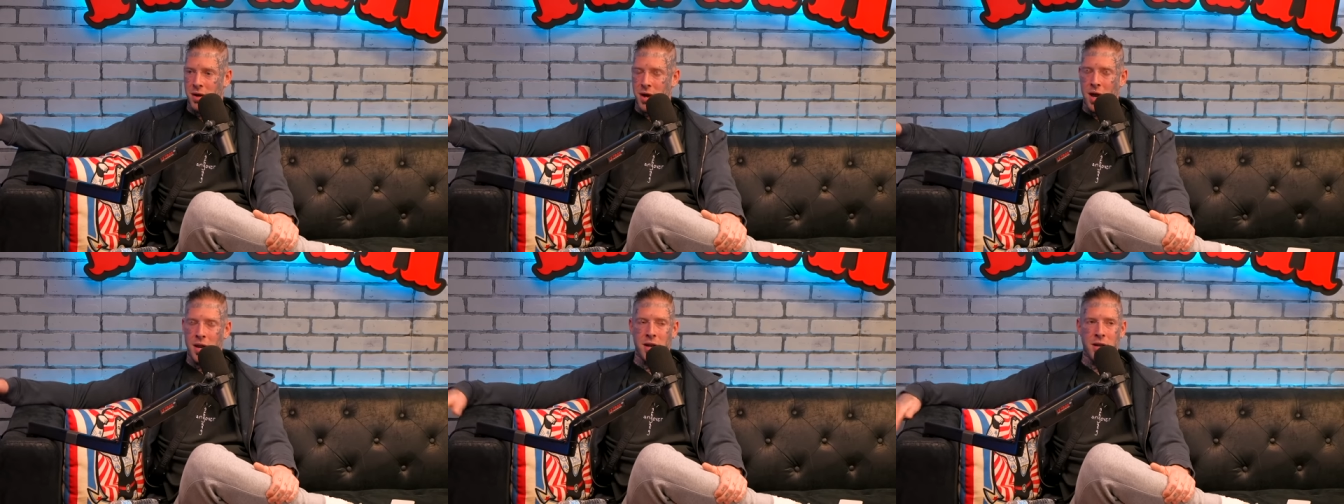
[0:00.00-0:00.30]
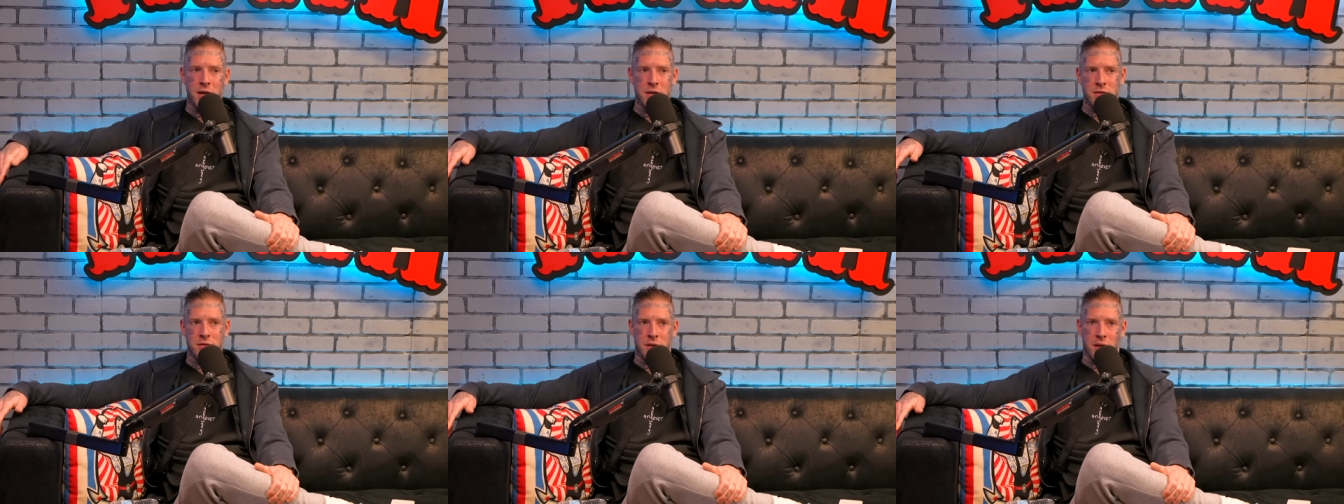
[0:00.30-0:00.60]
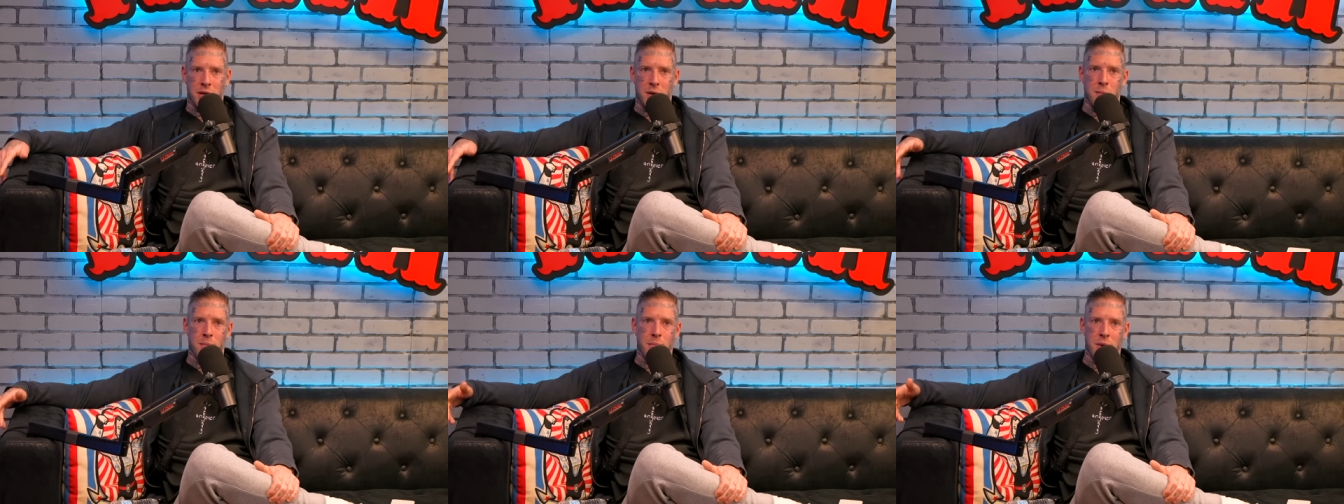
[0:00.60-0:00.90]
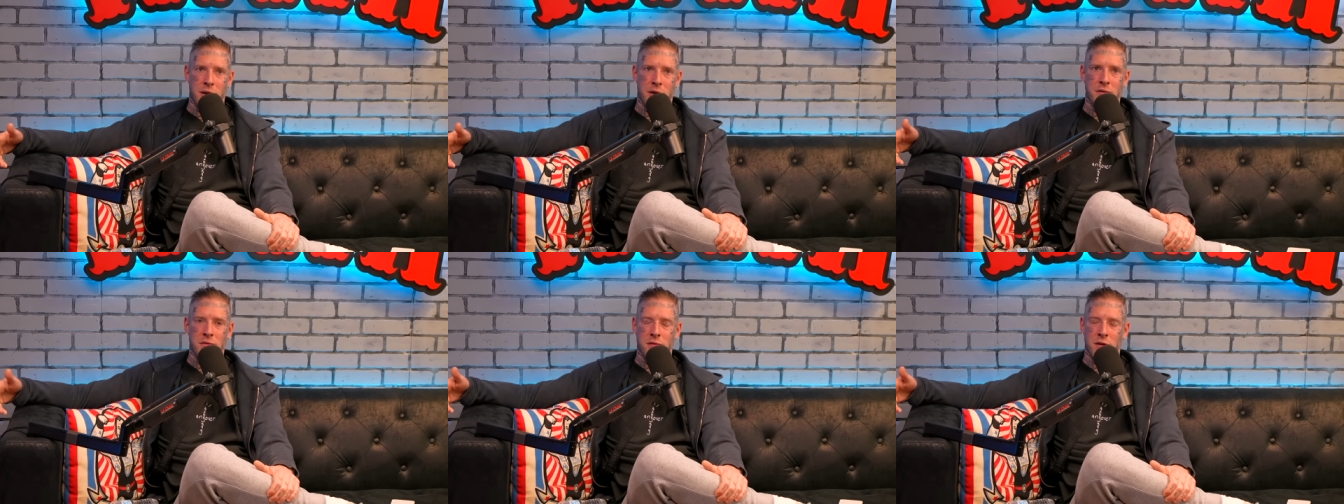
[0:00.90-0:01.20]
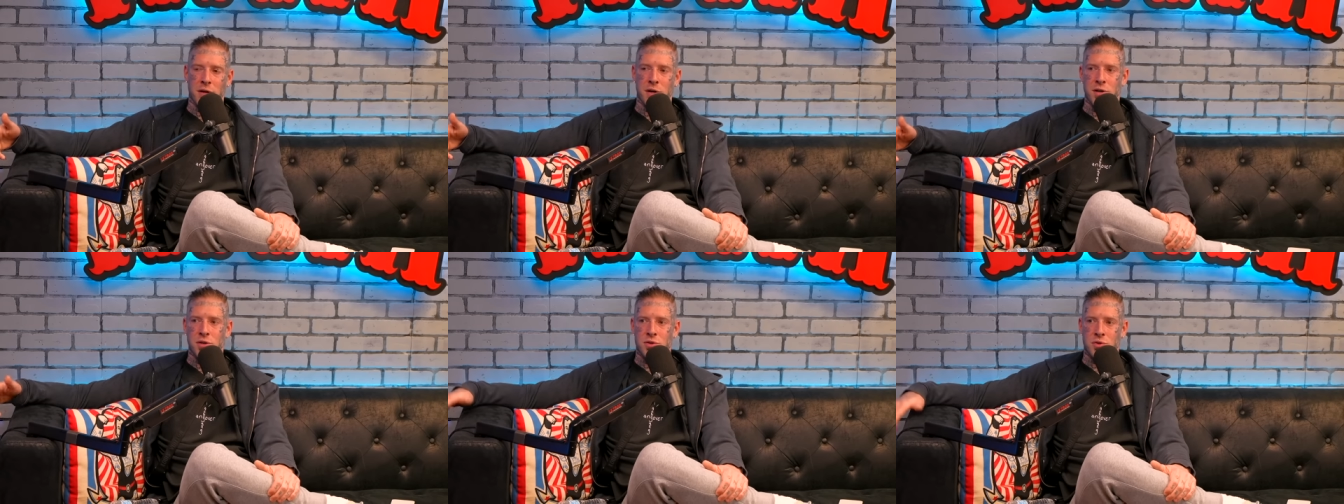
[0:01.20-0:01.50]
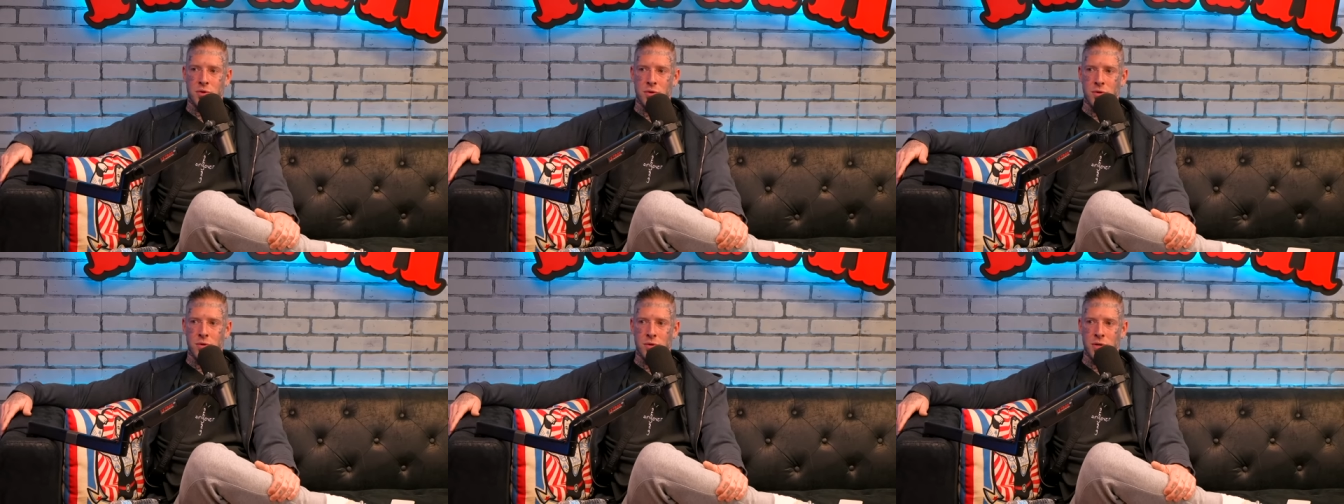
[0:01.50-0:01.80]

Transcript: And it is like a big fucking troll.